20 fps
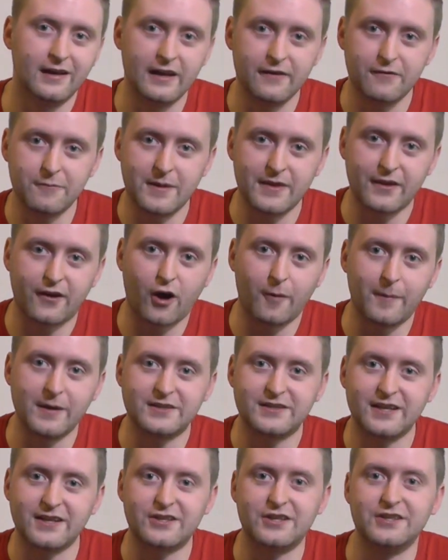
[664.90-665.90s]
Leave them in the
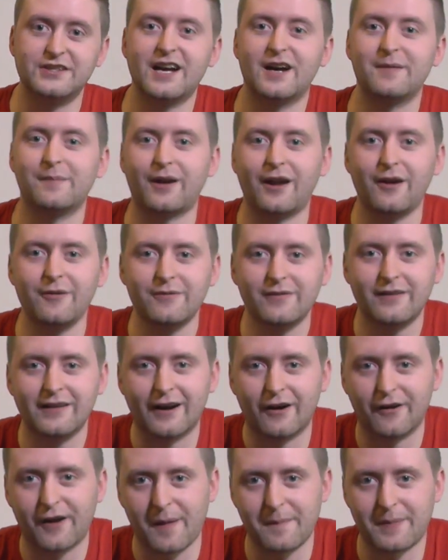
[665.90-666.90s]
comment section down below
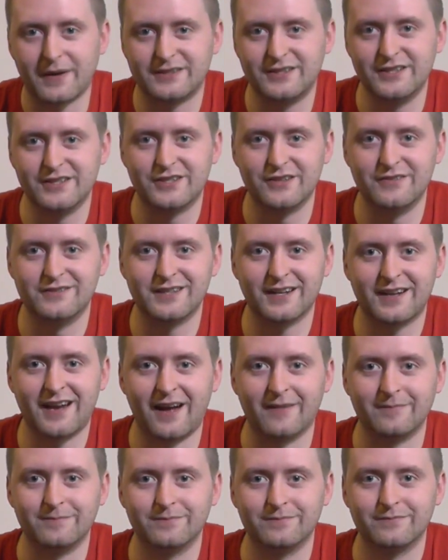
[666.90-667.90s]
and I'll get back to you as soon as I
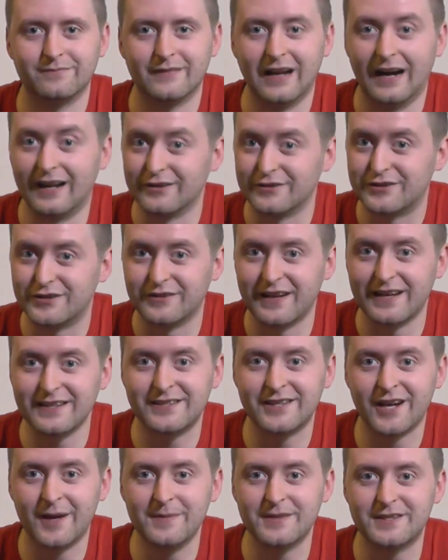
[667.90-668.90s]
can. And until
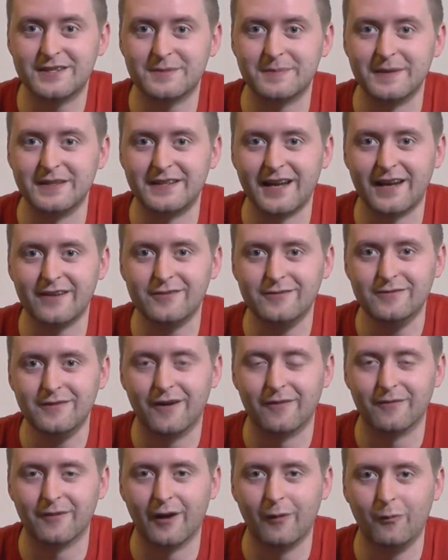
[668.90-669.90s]
next time, this has been Dale
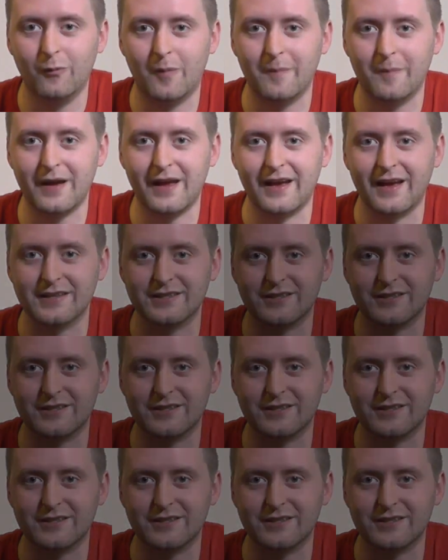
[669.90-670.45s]
of Lone Wombat